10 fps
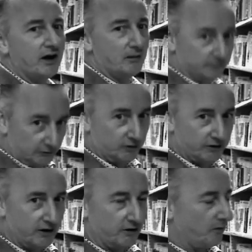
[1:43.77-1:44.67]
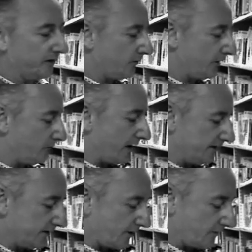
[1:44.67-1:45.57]
I'm looking out the window when I'm
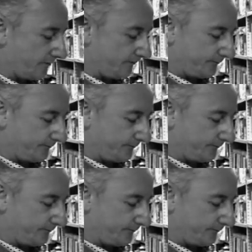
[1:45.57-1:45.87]
writing some of them.